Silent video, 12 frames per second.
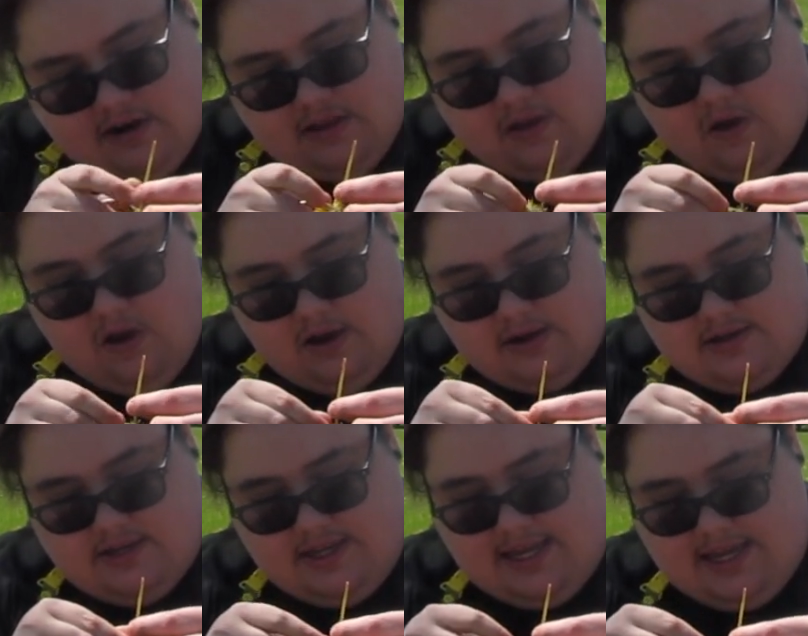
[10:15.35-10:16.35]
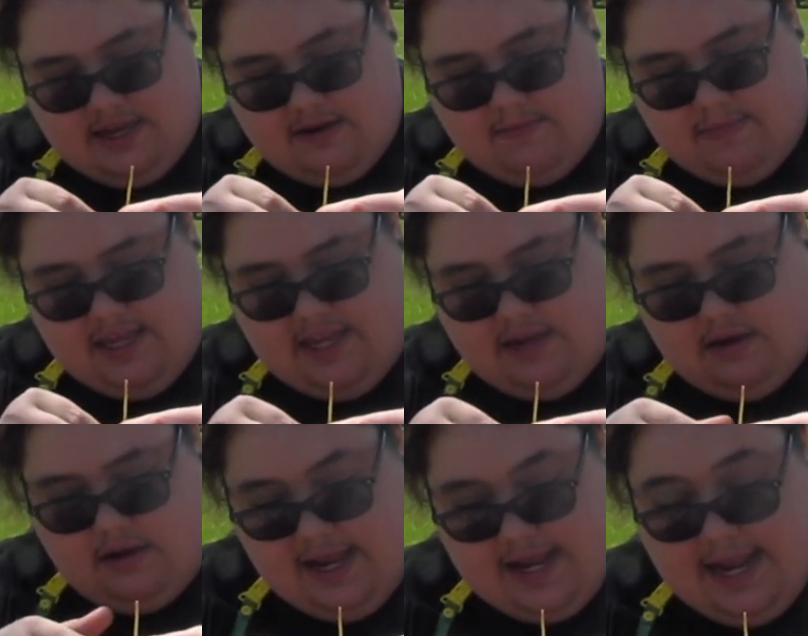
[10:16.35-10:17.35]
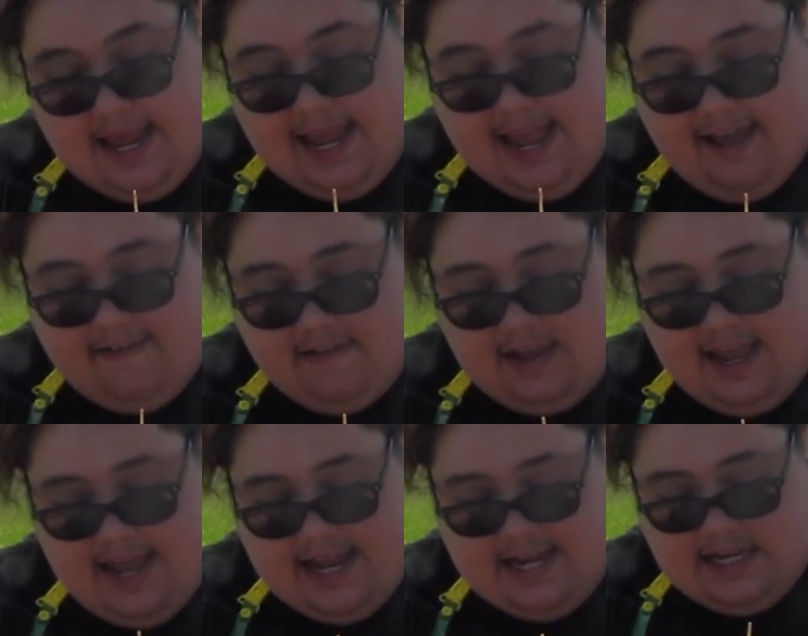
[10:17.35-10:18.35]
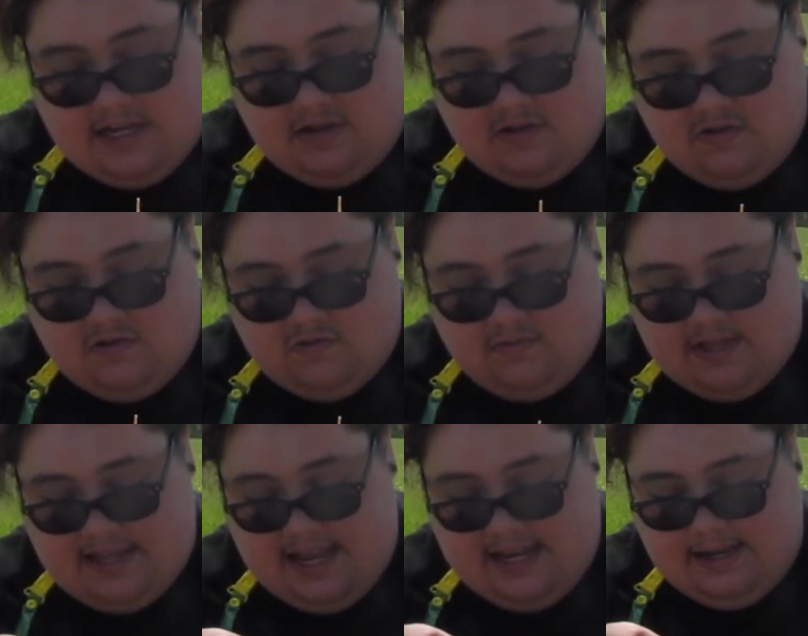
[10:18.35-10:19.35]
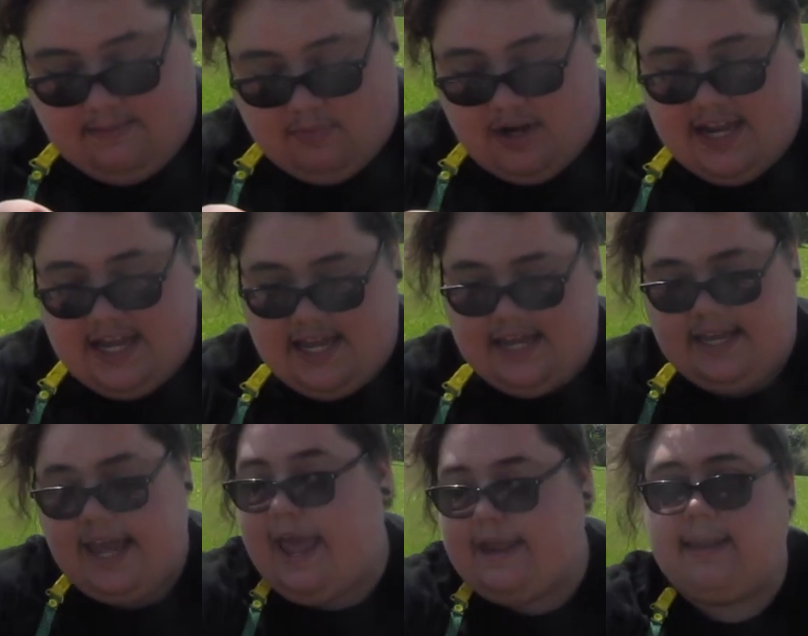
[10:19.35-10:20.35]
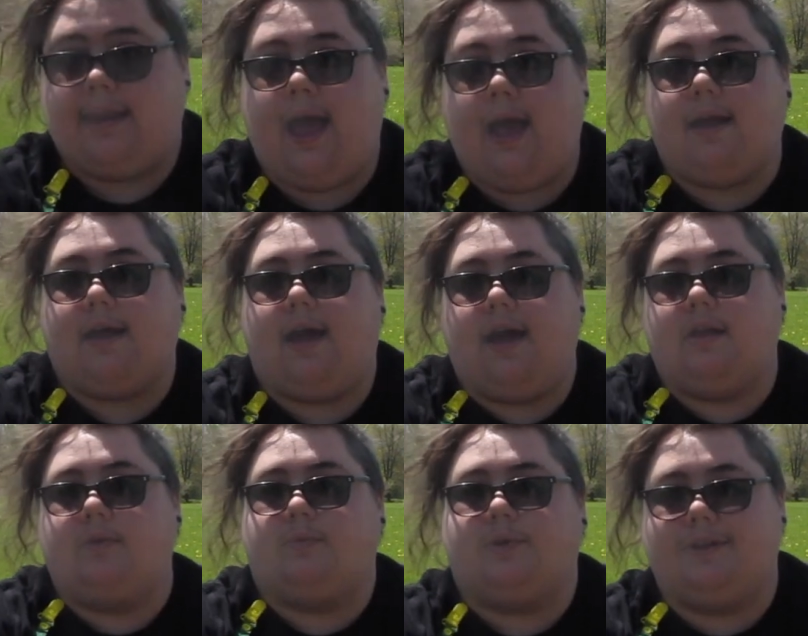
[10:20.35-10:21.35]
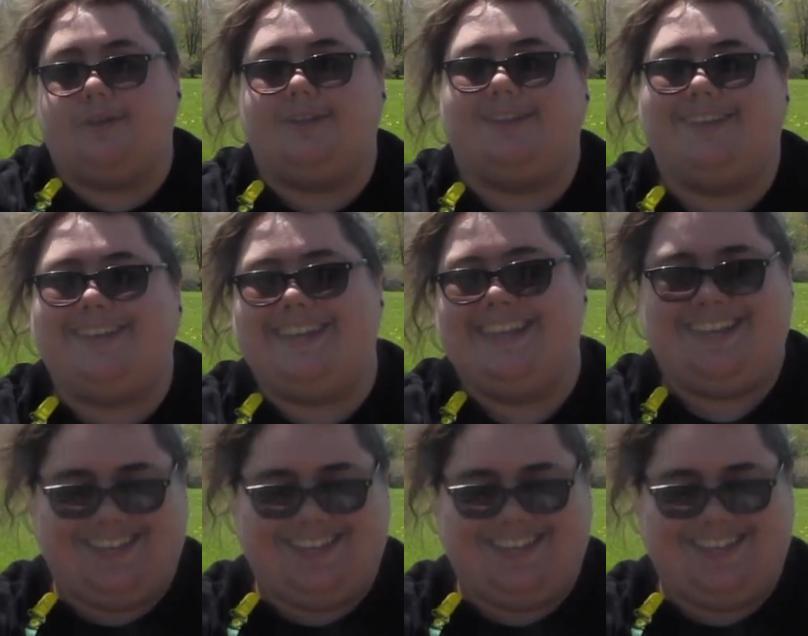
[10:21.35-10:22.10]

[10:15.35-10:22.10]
long to get them in. And I haven't had issues with any breaking yet, knock on wood.